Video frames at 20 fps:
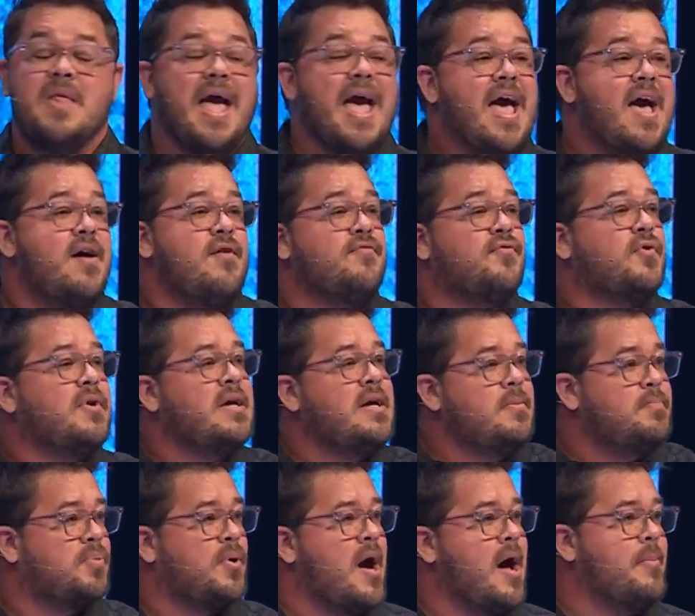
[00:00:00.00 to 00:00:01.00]

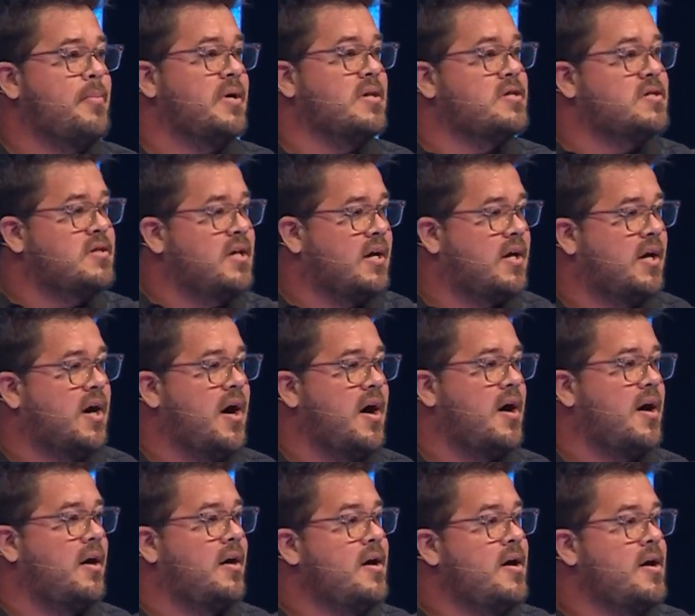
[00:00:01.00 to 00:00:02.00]
Every promise that
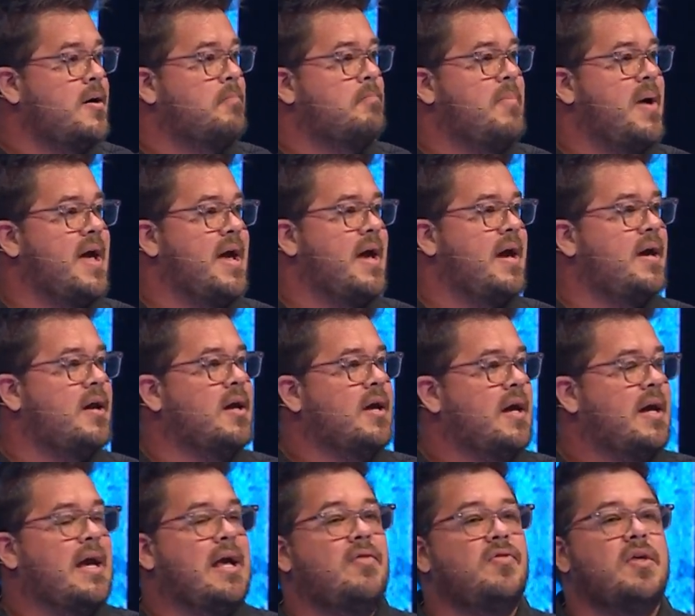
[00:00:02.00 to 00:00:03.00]
God made
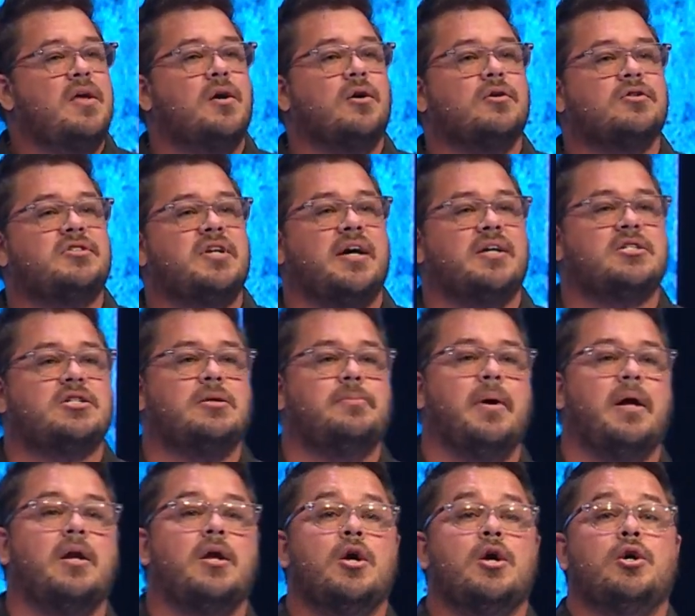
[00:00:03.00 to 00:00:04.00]
in the Old
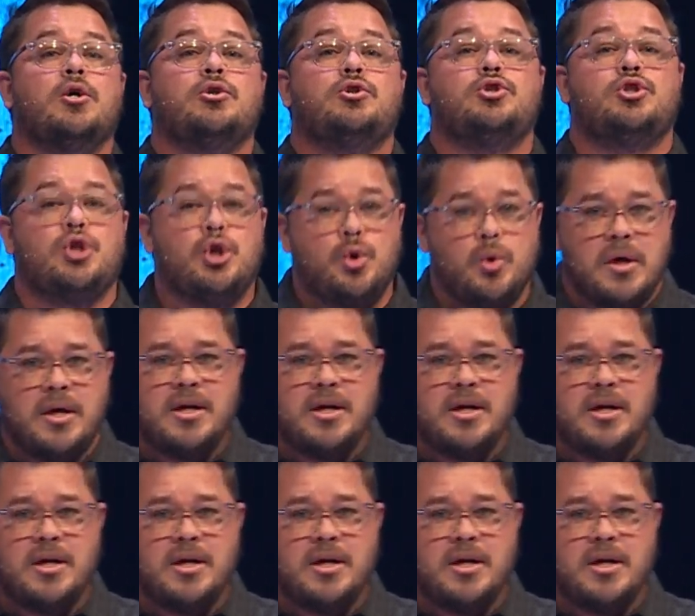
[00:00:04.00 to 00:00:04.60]
Testament to